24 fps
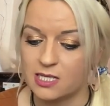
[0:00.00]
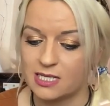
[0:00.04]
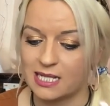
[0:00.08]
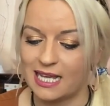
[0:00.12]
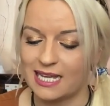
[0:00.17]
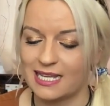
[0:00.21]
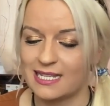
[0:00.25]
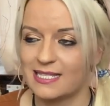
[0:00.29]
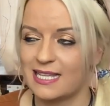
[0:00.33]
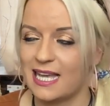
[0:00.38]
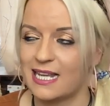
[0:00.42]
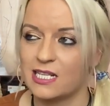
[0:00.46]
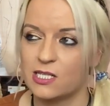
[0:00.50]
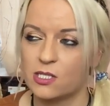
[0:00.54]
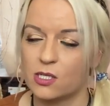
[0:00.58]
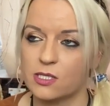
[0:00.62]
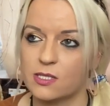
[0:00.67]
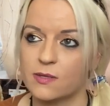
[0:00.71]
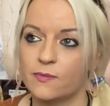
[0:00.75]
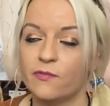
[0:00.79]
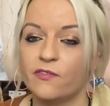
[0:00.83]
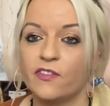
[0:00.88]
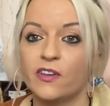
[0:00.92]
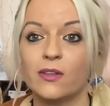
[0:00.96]
So like I said, it
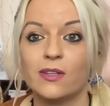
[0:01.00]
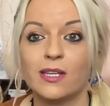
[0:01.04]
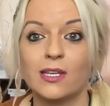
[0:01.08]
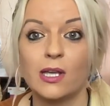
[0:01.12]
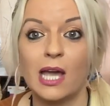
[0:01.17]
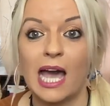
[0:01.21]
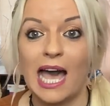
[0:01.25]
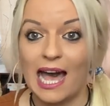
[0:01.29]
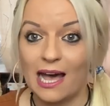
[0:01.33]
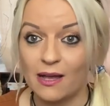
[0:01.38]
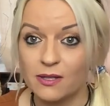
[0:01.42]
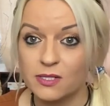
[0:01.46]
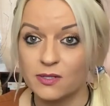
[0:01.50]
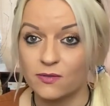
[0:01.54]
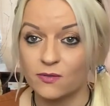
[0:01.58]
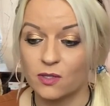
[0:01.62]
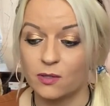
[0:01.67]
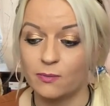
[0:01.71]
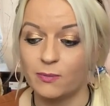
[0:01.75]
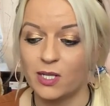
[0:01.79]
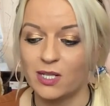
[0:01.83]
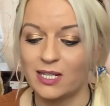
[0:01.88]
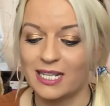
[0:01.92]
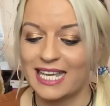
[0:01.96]
doesn't feel that you're out of
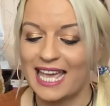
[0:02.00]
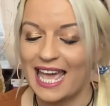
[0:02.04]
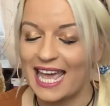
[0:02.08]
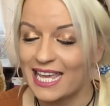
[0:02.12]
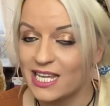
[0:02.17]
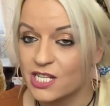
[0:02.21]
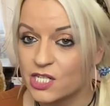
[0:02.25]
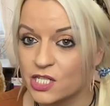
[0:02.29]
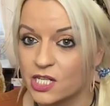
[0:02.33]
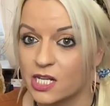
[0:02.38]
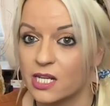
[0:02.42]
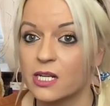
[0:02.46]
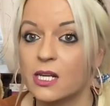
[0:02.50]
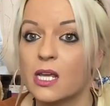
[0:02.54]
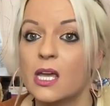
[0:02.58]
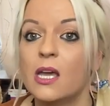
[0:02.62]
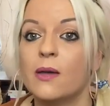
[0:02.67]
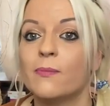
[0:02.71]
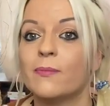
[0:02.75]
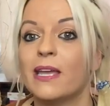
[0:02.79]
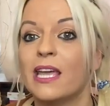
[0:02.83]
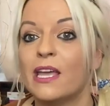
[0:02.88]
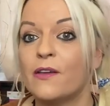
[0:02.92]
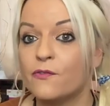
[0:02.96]
communication,
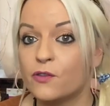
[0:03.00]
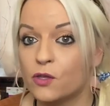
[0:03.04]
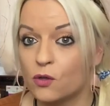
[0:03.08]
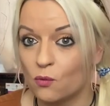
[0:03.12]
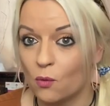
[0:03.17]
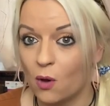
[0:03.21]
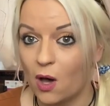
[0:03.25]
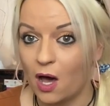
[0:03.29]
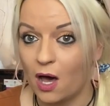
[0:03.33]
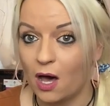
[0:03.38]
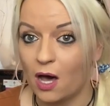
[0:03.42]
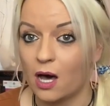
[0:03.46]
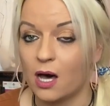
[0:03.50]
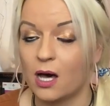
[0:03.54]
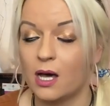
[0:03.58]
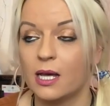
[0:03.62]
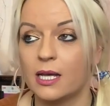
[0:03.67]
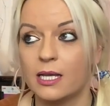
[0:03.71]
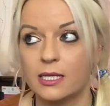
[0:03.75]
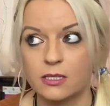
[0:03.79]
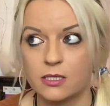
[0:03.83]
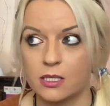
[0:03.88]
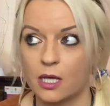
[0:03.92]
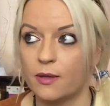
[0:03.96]
but if you
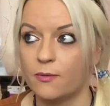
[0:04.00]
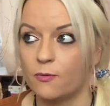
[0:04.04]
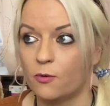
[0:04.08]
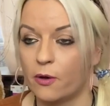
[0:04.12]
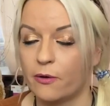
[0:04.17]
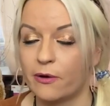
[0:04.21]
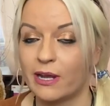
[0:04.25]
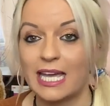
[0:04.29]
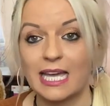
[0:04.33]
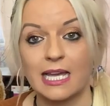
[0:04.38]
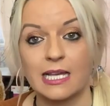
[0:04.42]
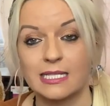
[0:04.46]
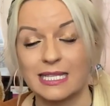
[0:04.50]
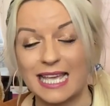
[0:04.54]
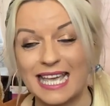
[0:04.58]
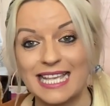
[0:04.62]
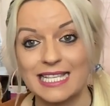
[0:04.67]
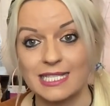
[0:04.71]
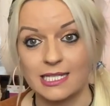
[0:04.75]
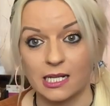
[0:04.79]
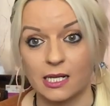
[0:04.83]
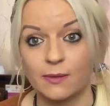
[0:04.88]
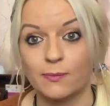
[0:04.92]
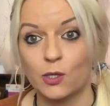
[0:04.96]
are, don't worry, because it
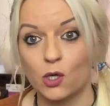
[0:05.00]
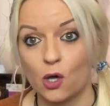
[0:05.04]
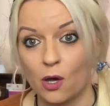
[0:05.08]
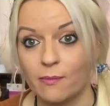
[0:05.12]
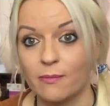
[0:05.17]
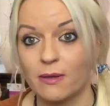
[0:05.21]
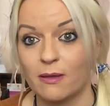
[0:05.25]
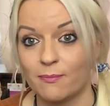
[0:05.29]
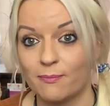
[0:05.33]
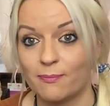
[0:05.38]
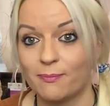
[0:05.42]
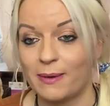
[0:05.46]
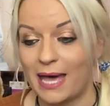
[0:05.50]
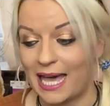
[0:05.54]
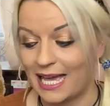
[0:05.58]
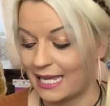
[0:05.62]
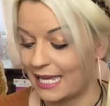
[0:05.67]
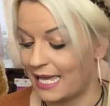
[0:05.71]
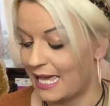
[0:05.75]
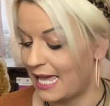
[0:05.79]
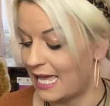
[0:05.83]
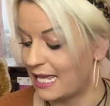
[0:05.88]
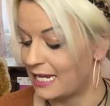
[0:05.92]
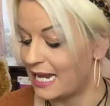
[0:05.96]
is going to be coming
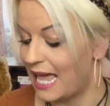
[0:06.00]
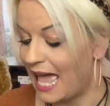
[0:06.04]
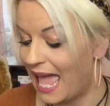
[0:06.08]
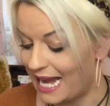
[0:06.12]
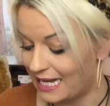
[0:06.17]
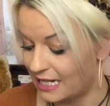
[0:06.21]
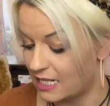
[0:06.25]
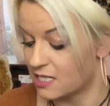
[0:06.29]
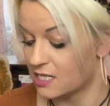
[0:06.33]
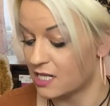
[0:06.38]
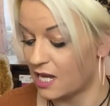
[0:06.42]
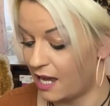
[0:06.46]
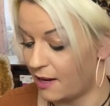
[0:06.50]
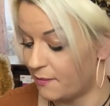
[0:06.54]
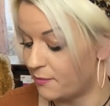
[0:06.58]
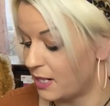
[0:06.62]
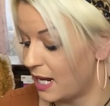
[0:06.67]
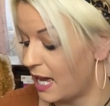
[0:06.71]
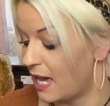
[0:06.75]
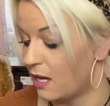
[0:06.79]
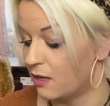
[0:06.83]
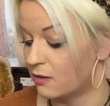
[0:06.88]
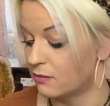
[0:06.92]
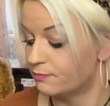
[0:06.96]
back in anytime
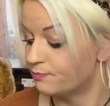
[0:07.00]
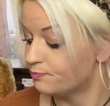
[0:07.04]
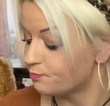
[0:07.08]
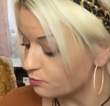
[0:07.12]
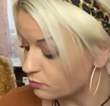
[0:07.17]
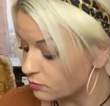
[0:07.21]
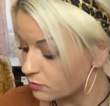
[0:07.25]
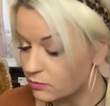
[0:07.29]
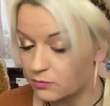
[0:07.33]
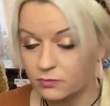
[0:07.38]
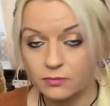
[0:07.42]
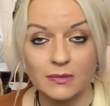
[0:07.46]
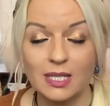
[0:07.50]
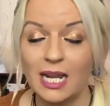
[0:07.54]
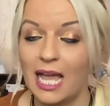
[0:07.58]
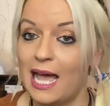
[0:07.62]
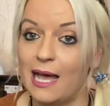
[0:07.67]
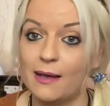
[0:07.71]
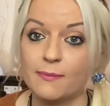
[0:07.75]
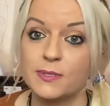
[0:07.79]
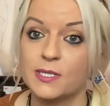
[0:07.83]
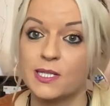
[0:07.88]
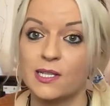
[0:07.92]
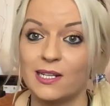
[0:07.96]
now.
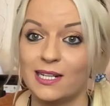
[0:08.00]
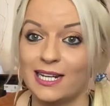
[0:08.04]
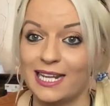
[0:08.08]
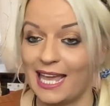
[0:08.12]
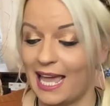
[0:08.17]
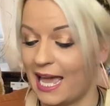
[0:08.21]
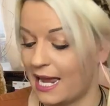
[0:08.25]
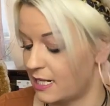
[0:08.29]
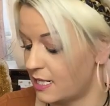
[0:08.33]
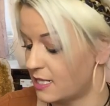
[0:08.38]
Absolutely